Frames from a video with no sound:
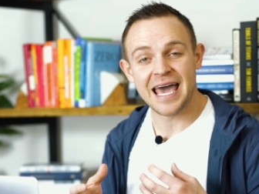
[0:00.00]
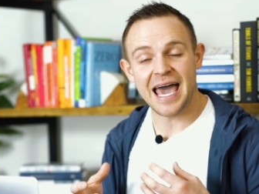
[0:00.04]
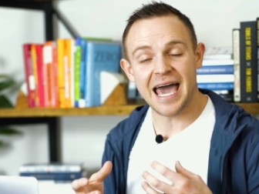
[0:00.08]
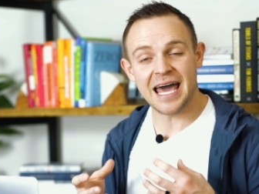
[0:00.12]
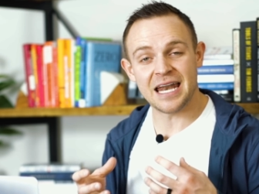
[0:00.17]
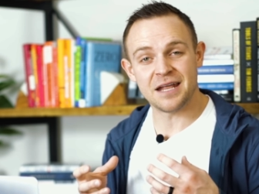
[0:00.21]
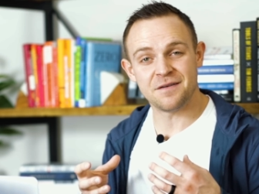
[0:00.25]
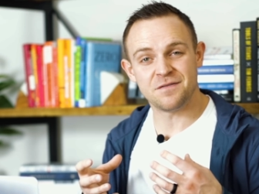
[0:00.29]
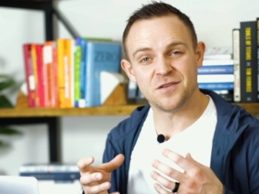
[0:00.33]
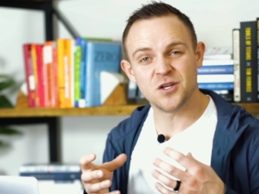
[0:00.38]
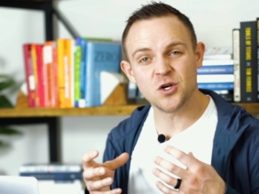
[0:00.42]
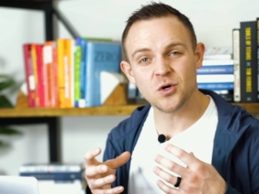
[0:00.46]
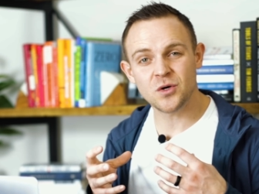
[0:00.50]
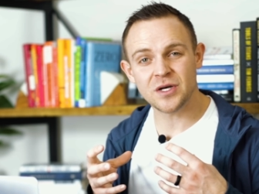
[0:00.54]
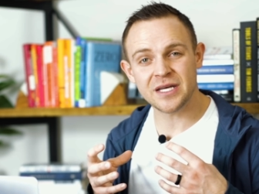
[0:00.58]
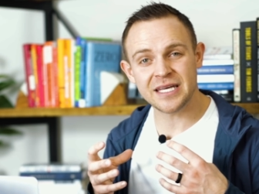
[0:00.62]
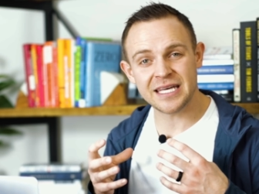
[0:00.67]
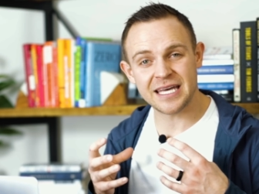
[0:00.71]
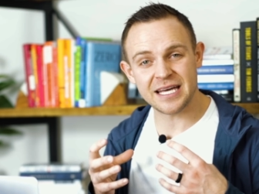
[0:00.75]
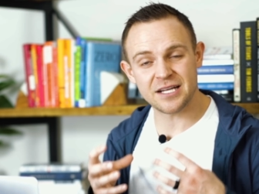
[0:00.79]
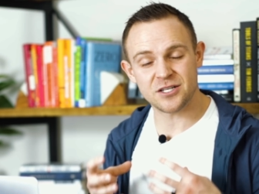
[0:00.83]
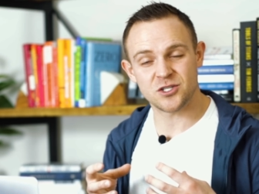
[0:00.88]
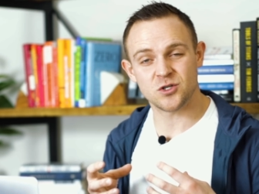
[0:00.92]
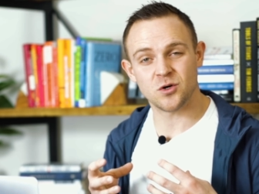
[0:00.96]
And if you can
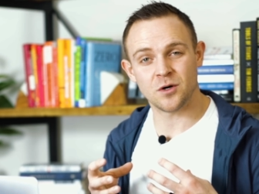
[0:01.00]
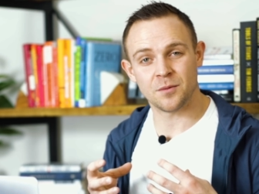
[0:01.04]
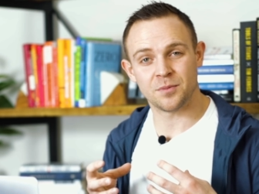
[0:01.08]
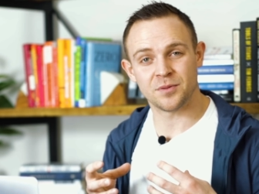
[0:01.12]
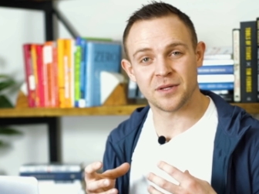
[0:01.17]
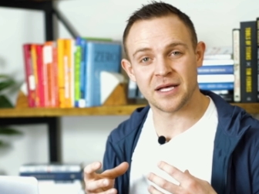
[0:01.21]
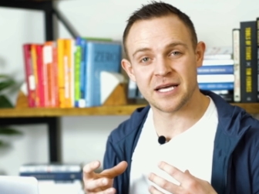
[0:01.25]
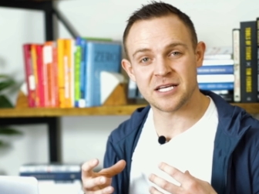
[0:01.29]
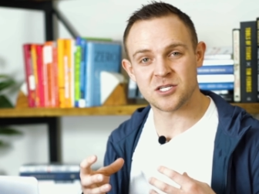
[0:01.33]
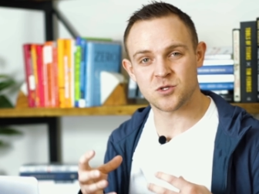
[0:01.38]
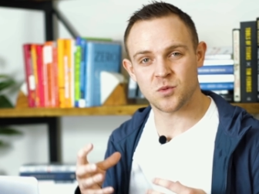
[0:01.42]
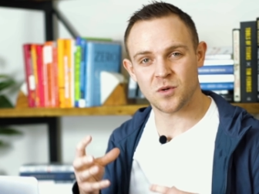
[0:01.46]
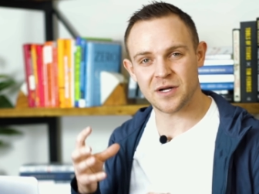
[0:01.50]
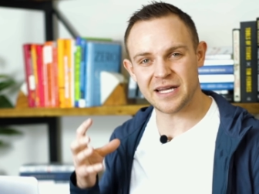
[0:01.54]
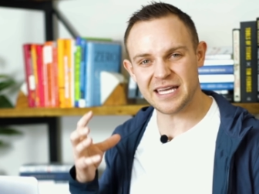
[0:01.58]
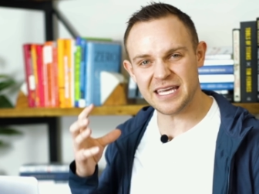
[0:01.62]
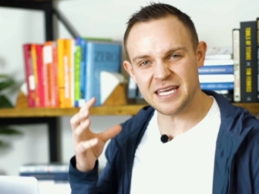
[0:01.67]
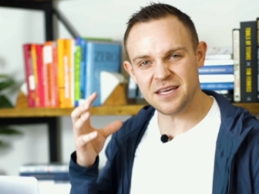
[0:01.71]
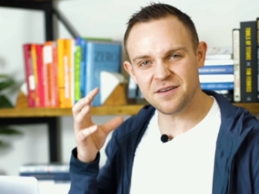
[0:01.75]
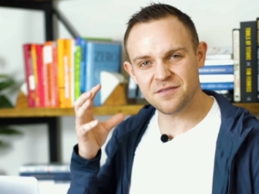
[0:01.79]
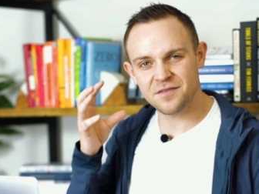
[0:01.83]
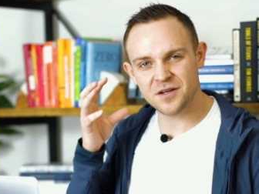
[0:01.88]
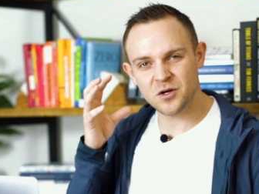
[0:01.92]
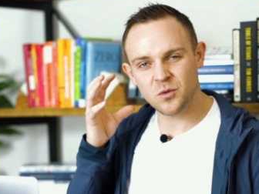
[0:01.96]
get to a place where
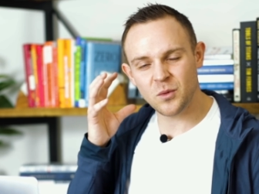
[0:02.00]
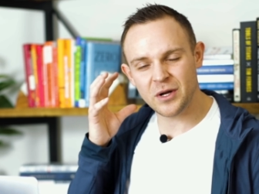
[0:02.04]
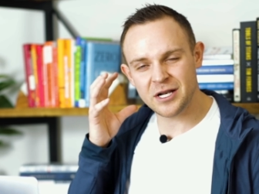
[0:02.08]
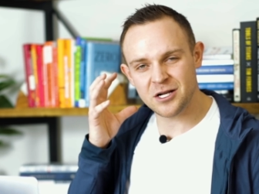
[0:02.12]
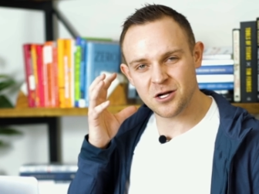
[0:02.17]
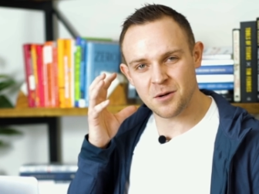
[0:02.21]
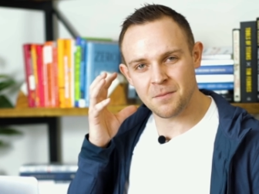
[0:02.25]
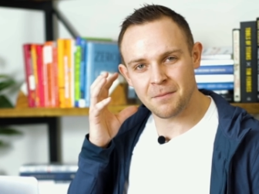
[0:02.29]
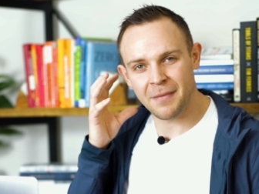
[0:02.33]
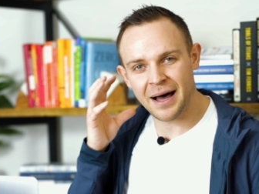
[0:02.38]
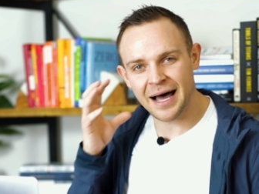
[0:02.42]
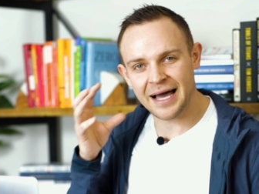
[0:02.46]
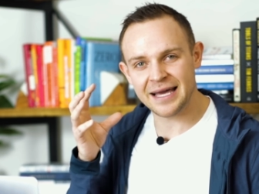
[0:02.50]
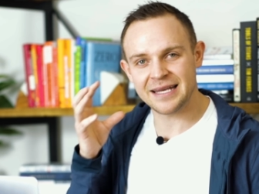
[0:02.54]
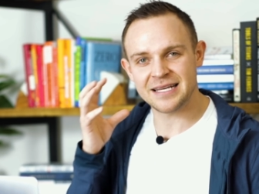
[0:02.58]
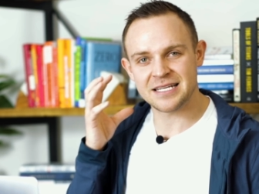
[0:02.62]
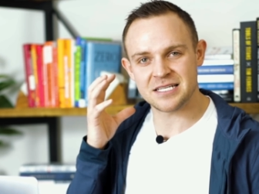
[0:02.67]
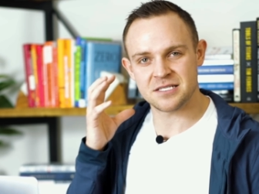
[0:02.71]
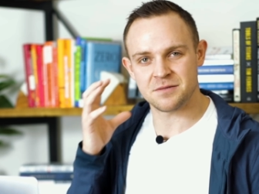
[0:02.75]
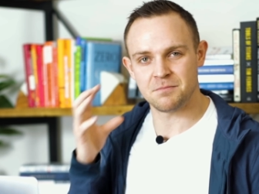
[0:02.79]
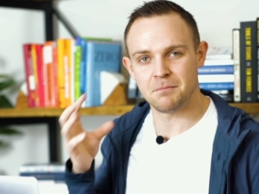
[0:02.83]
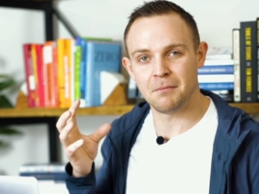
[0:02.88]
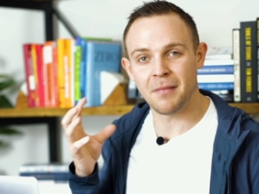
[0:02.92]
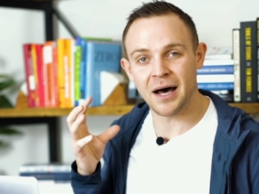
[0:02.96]
even when your mind
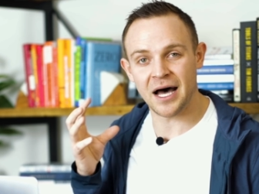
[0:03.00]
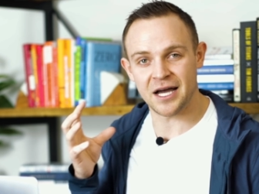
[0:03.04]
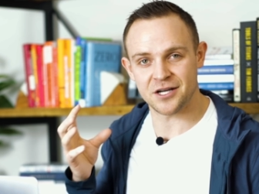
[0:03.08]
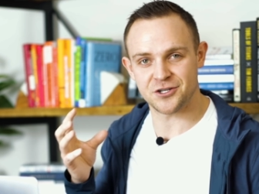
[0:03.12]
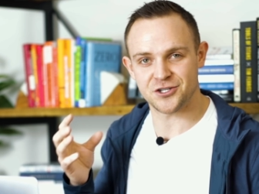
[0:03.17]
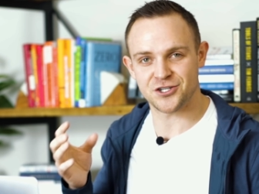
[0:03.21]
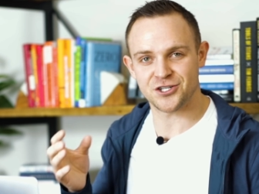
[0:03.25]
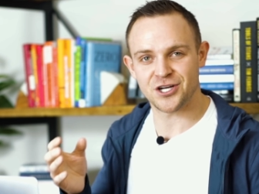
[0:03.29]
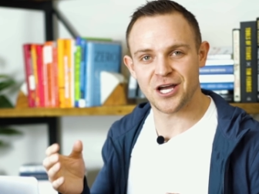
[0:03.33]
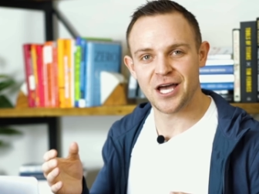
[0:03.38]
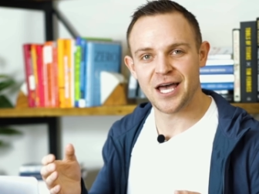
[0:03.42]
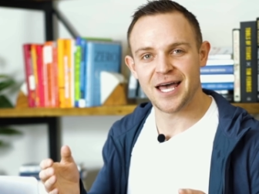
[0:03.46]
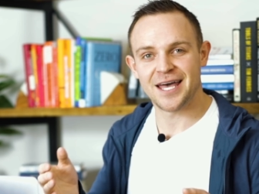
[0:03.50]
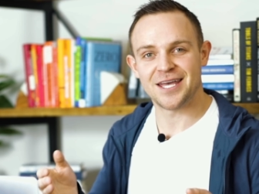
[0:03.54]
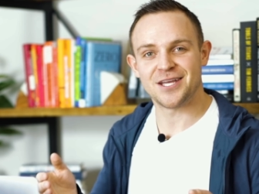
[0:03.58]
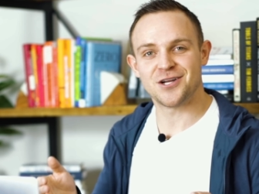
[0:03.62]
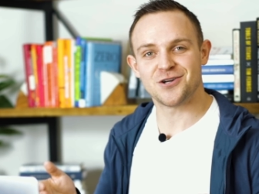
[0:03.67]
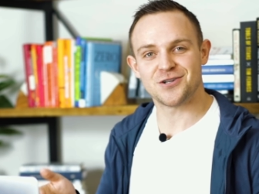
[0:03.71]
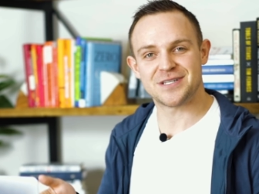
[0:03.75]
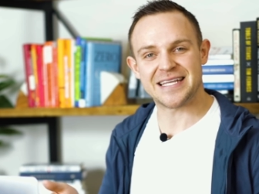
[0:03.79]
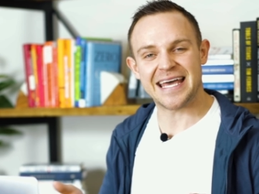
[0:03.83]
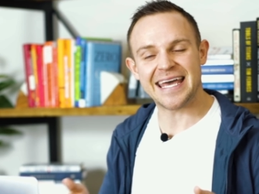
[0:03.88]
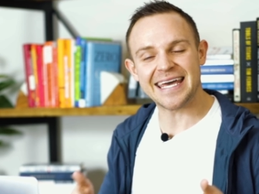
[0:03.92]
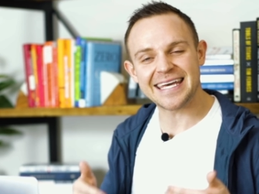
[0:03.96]
is mush,
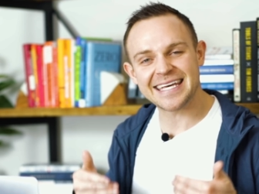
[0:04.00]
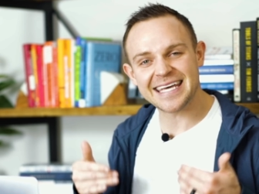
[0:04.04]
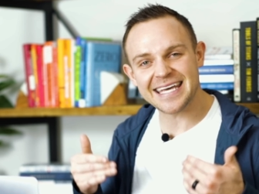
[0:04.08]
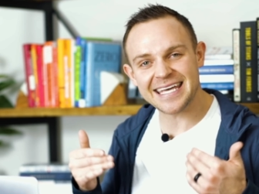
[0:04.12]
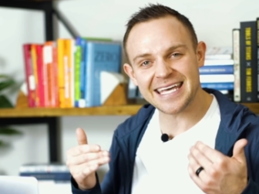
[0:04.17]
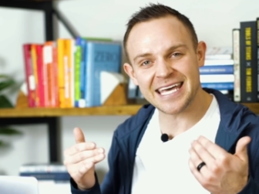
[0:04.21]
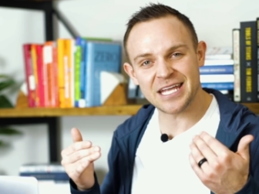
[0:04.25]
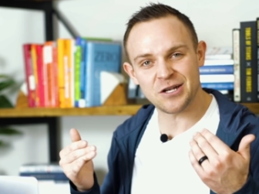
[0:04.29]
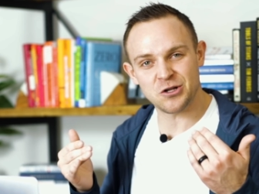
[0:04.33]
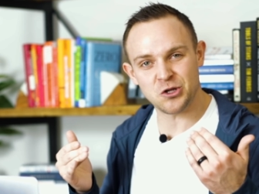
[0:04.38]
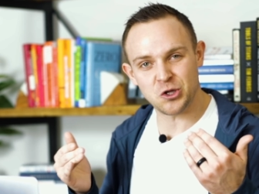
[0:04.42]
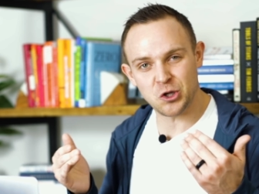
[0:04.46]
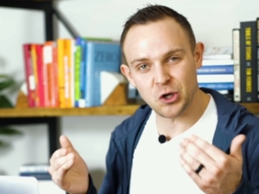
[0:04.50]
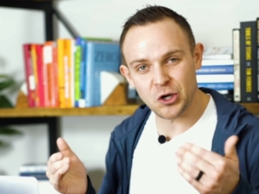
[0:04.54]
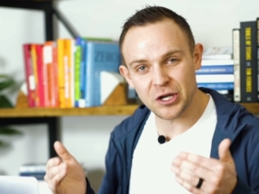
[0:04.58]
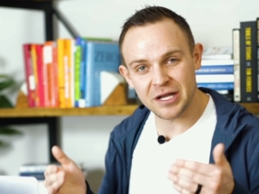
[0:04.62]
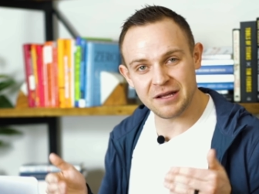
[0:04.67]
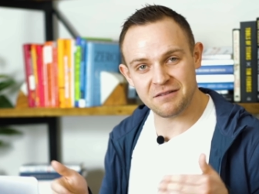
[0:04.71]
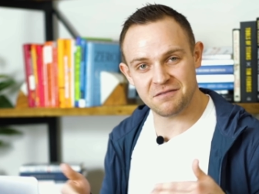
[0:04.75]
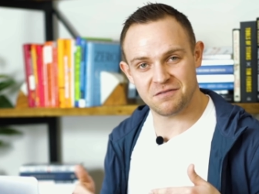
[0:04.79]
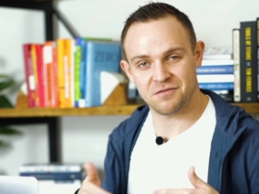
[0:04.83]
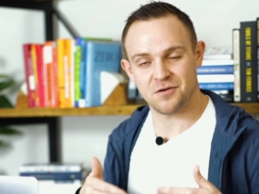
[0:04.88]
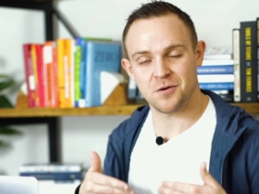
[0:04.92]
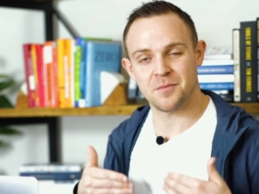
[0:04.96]
you're taking in good
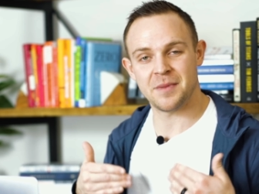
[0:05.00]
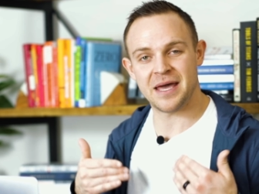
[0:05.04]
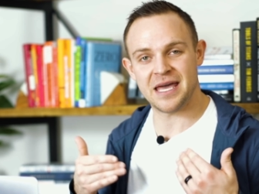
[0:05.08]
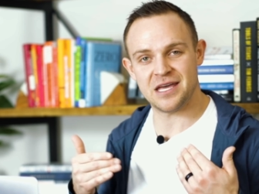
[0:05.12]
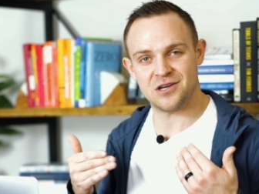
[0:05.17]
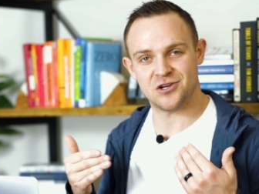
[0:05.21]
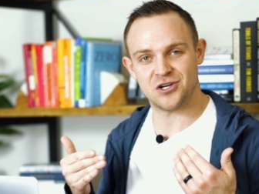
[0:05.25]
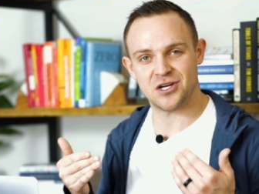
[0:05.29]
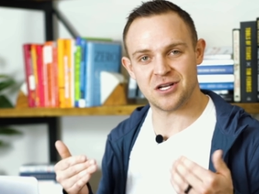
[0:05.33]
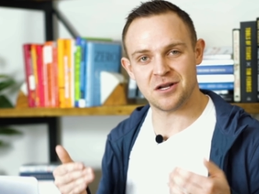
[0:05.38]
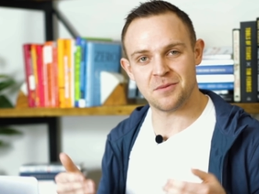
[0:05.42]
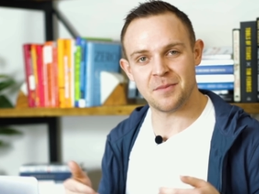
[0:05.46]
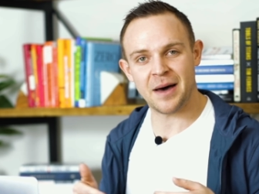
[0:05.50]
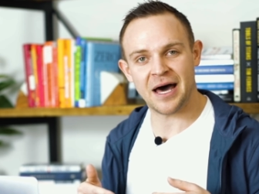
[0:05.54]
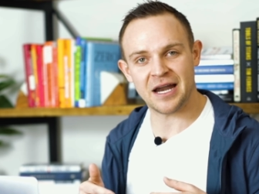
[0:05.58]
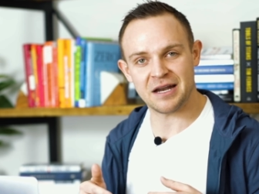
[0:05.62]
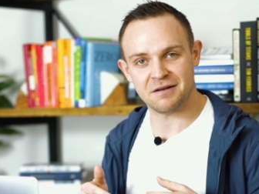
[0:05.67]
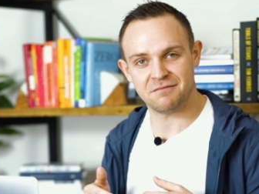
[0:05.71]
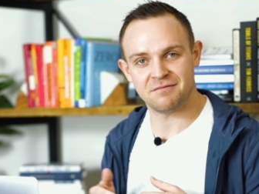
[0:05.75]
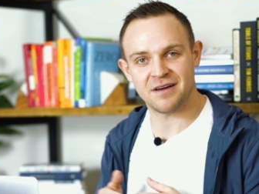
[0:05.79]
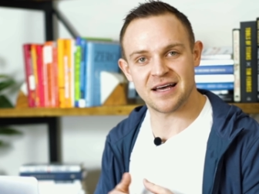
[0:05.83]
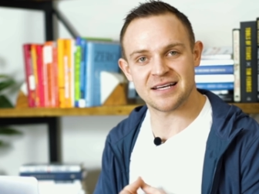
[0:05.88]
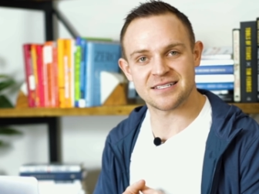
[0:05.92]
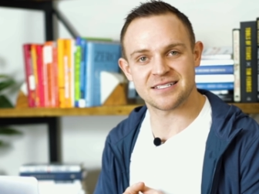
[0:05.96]
information about
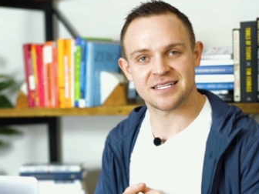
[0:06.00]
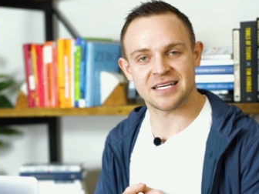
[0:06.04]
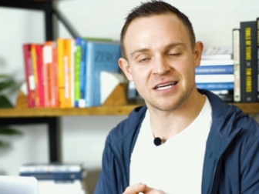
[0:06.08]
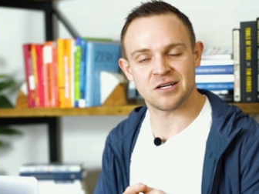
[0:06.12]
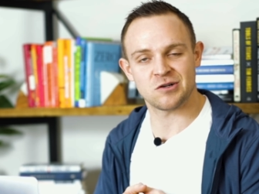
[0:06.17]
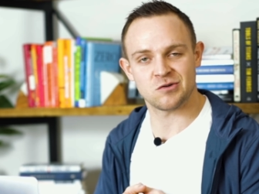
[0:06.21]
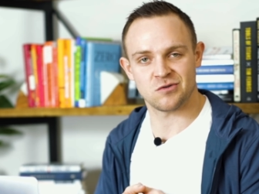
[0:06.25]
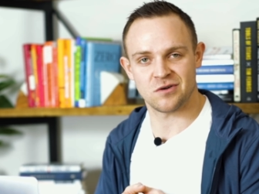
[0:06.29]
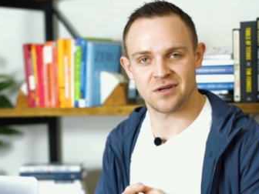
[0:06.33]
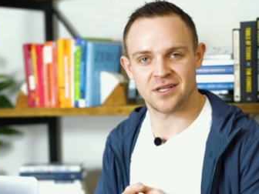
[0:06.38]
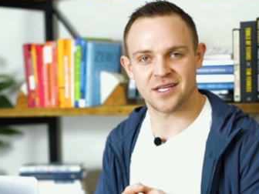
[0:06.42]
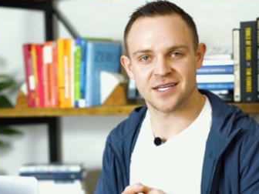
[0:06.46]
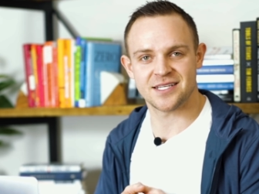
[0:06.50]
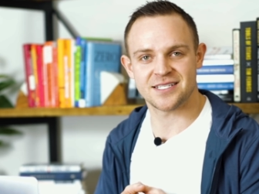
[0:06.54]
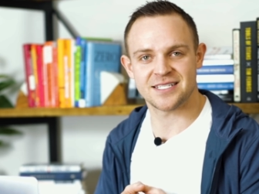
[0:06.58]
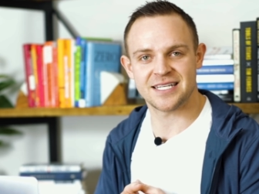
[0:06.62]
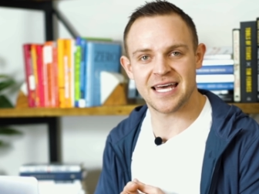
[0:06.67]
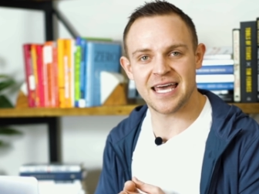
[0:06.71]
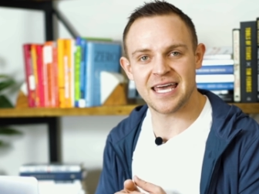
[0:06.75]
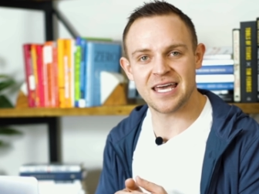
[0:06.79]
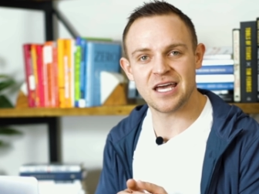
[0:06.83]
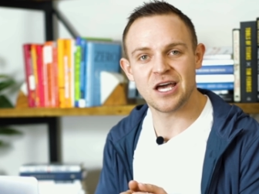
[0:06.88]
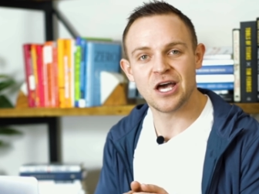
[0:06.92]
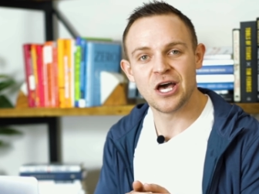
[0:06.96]
investing in real
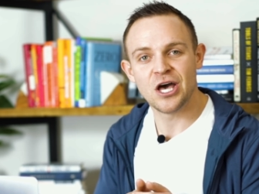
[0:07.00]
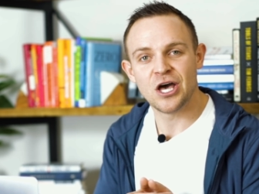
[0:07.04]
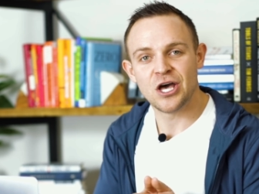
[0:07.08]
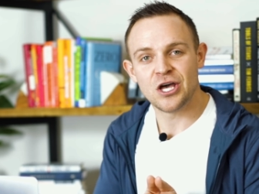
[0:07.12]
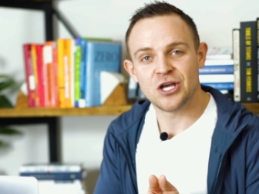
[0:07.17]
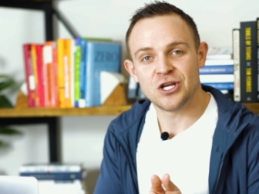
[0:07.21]
estate,